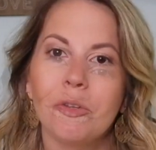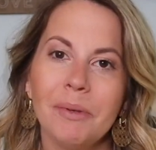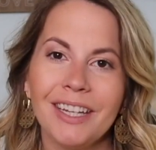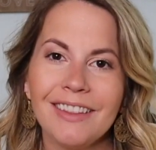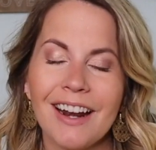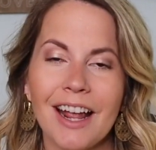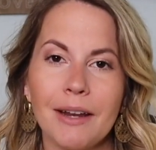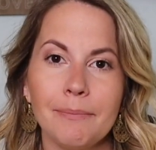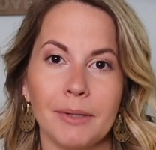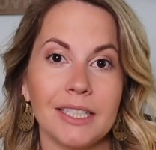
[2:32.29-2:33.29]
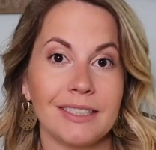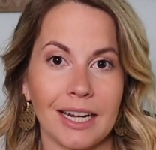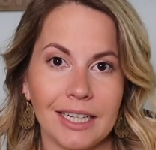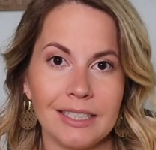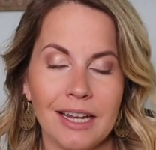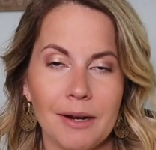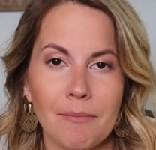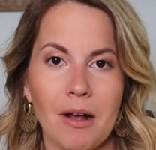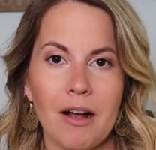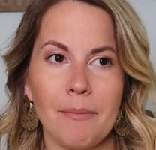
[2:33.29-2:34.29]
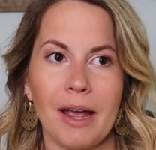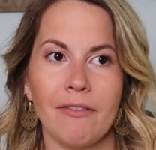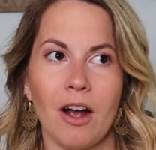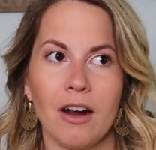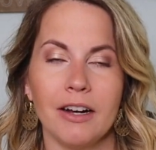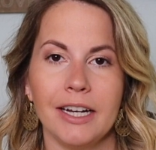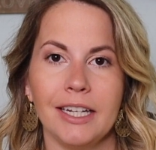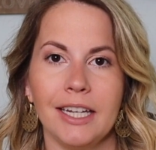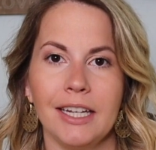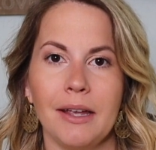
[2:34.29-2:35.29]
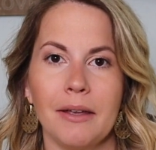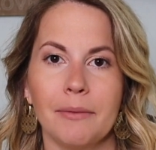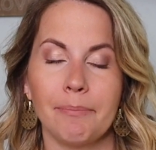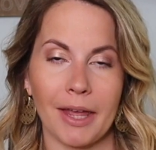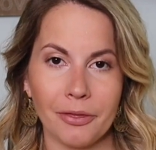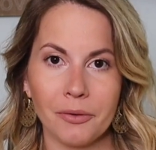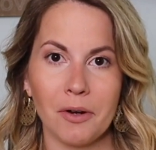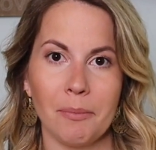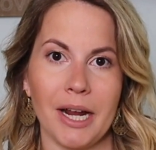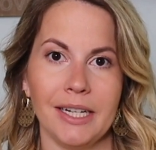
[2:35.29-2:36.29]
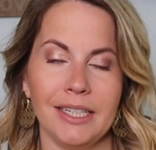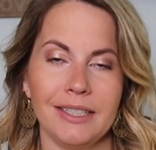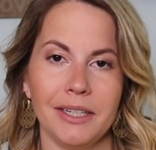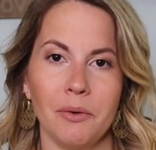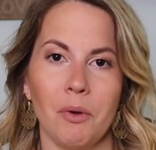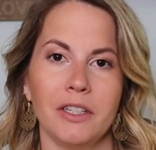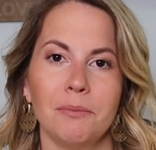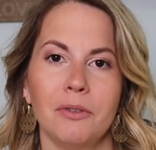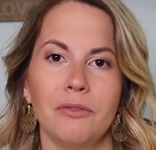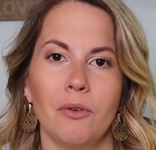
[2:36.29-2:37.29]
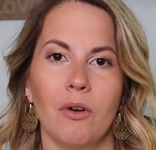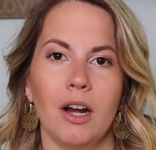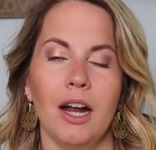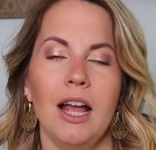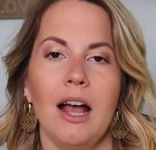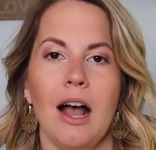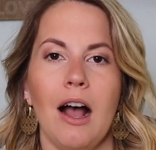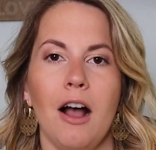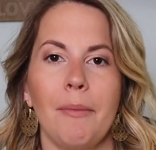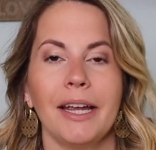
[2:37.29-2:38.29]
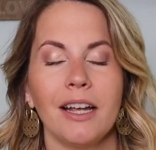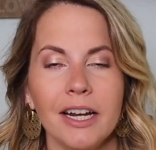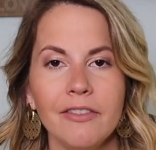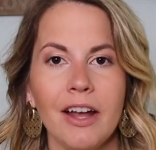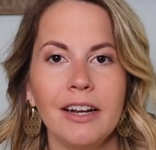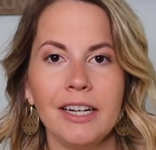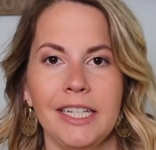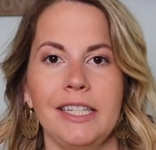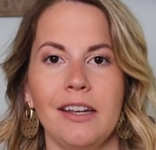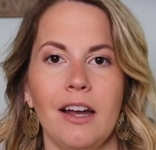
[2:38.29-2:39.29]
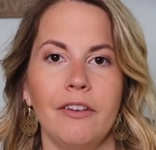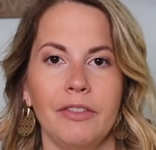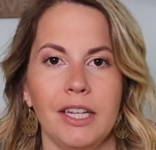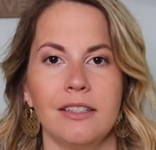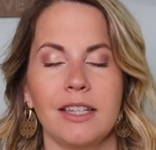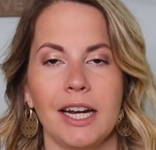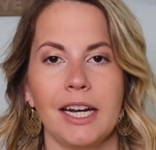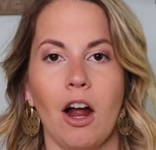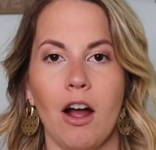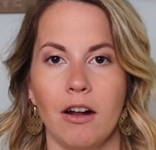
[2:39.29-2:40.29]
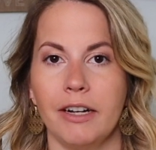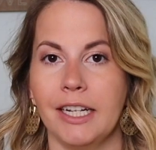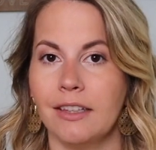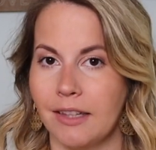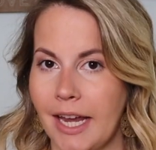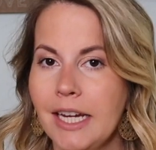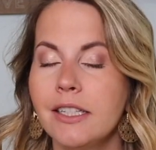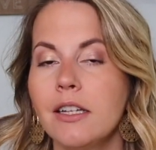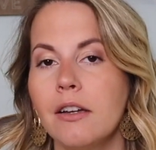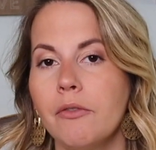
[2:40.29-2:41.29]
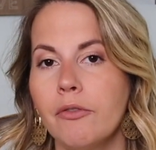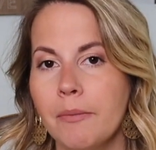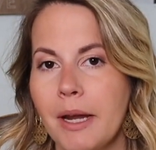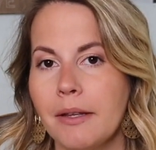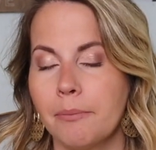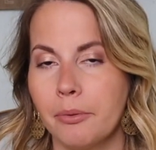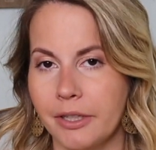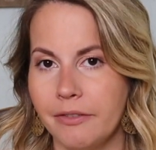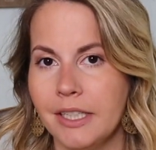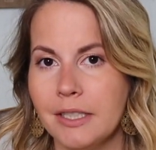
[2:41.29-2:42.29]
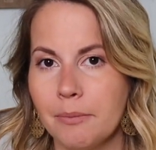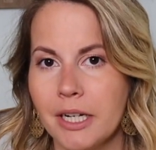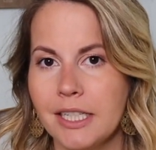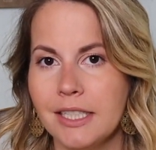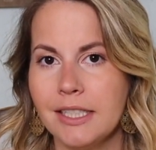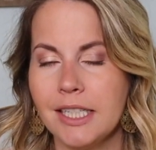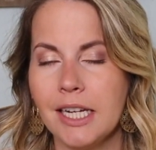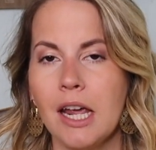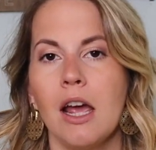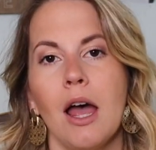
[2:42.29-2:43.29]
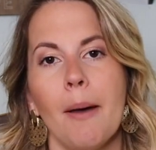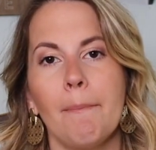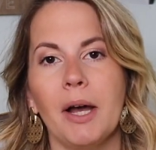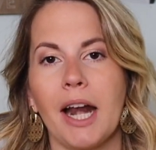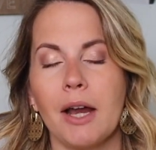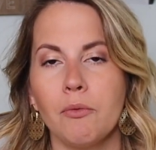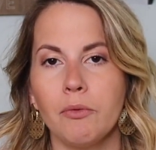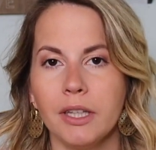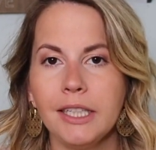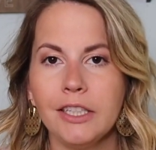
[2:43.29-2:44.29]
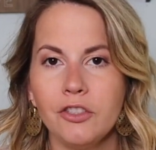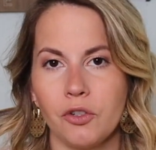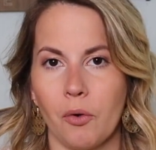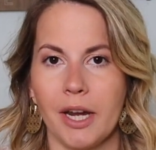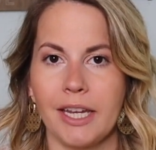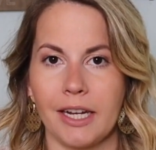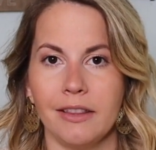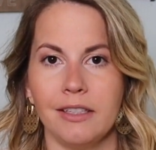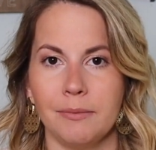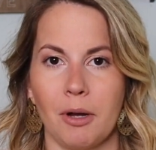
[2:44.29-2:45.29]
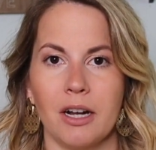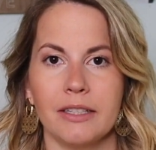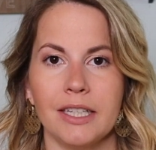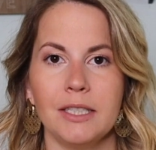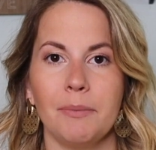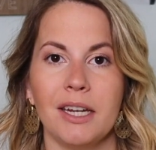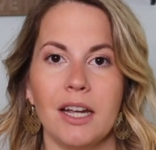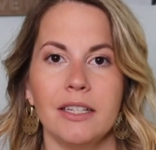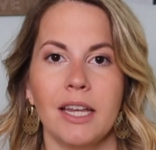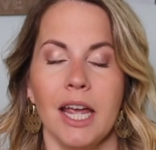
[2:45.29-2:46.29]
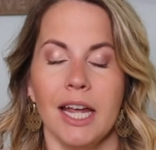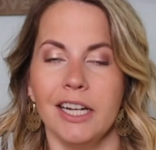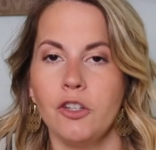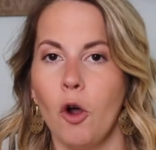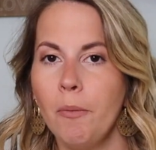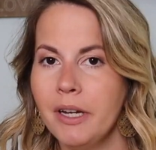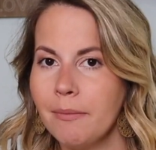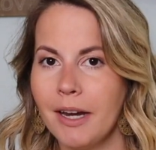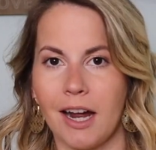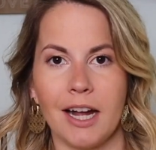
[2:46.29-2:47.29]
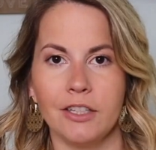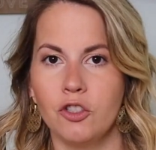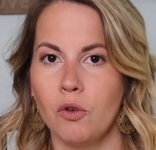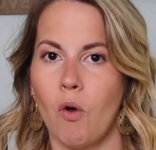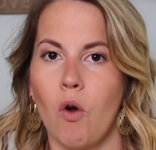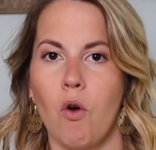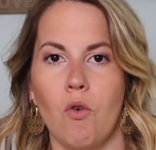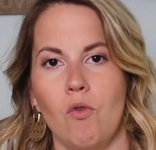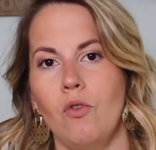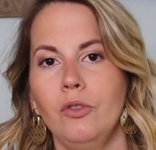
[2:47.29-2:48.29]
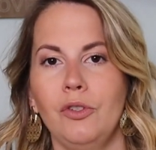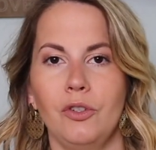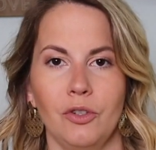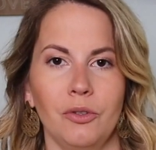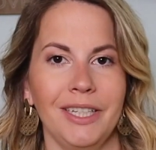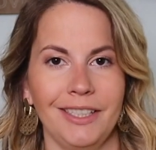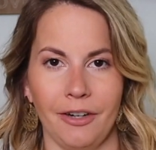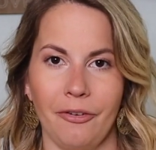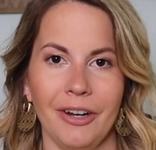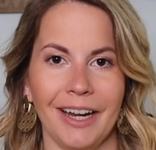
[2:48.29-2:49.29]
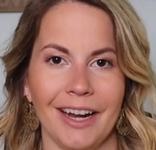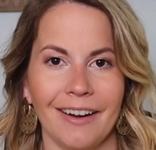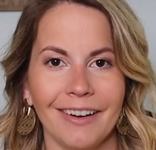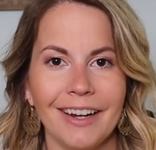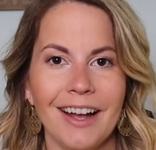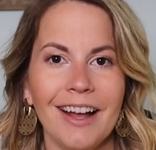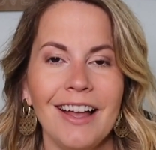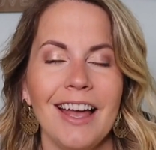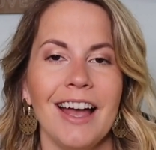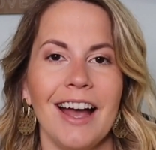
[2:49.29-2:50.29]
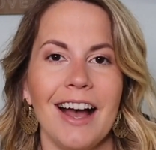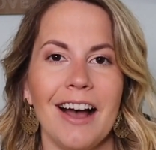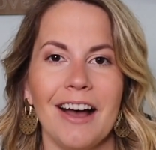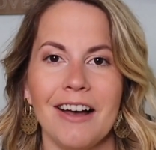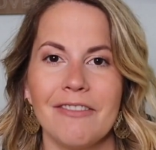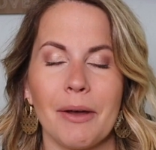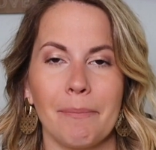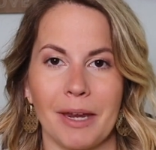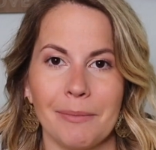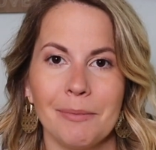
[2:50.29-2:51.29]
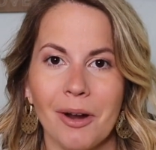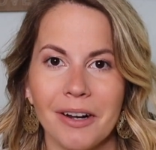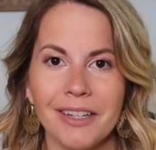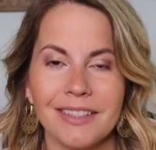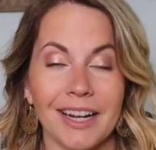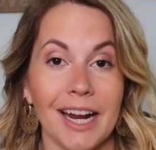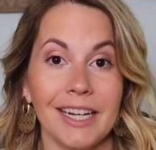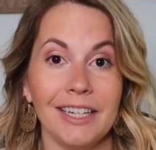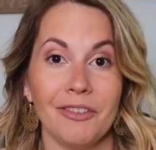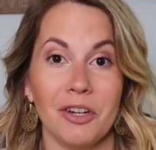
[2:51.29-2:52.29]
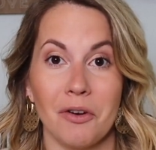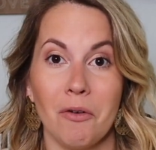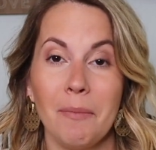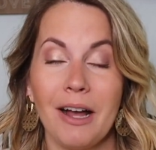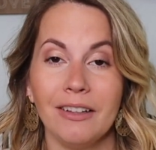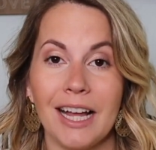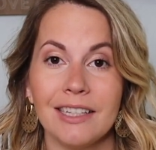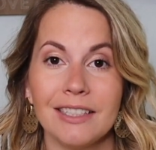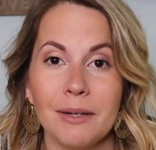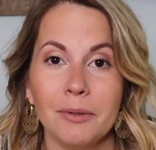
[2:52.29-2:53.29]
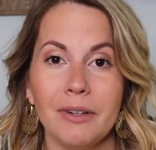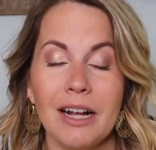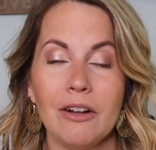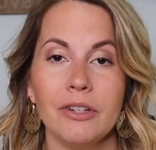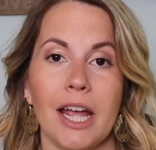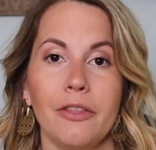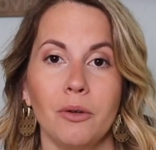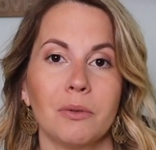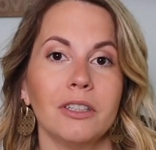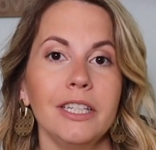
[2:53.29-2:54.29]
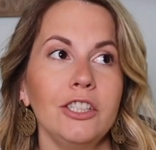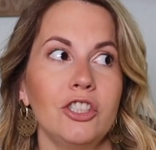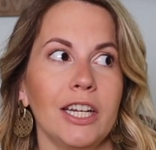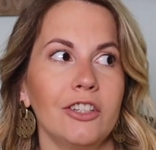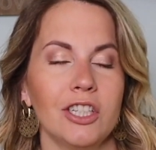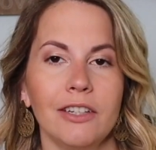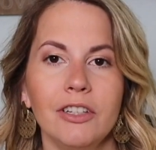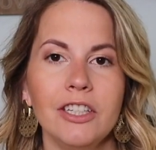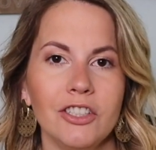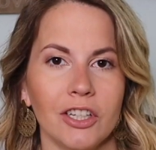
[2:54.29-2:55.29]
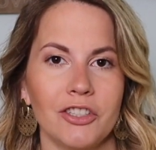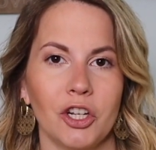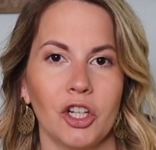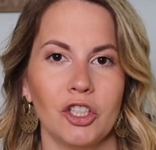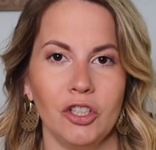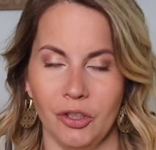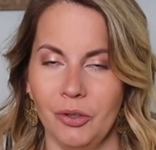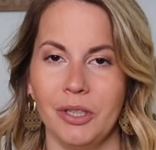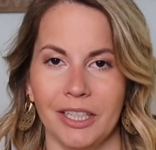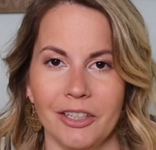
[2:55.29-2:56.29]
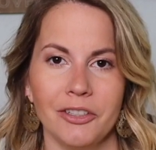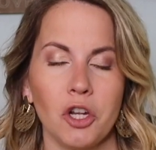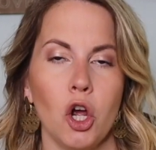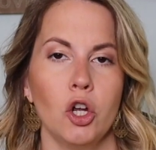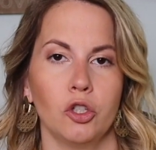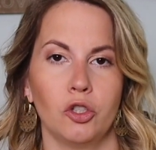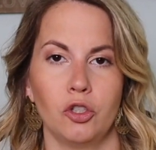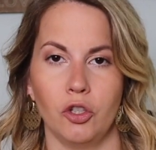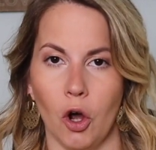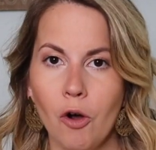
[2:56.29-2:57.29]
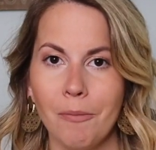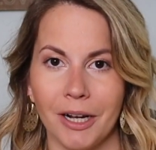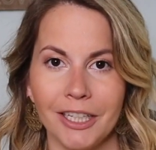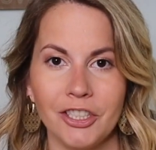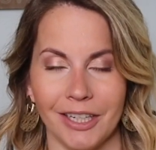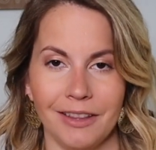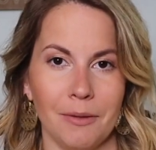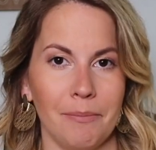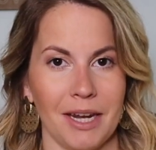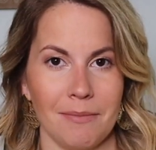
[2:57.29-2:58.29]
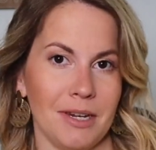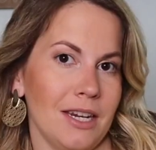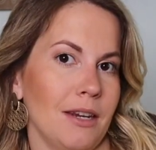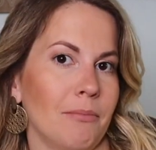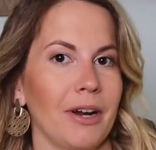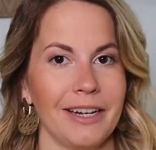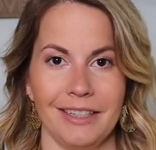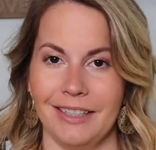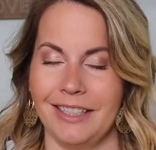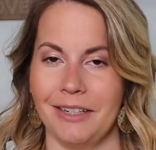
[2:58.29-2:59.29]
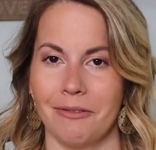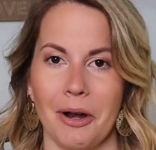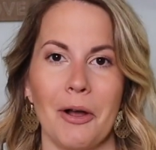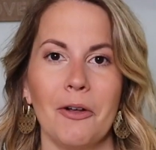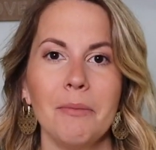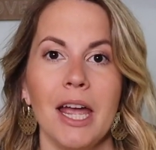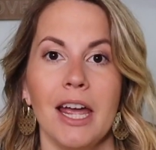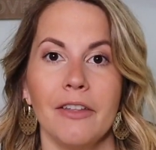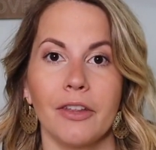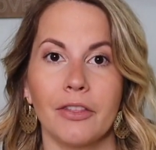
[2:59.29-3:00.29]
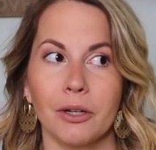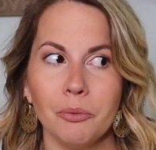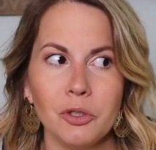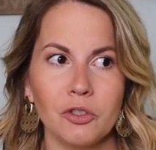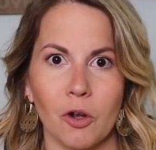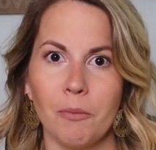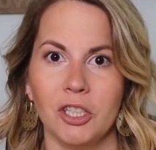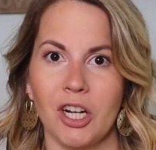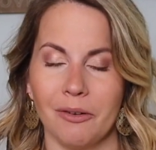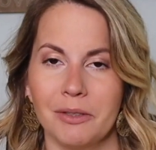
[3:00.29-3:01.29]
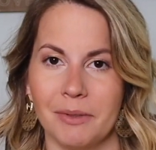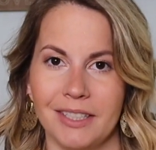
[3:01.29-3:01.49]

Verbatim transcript: so being that I'm a second time mom, I've already been through a pregnancy once before. Um, I kind of had an idea of things that I already liked for my previous pregnancy, but I really enjoy getting these boxes because it's opening my eyes to a whole new different area of baby products that I didn't even know about last time around. And the world has changed even in just two years so much in the baby pregnancy realm that there was so much I was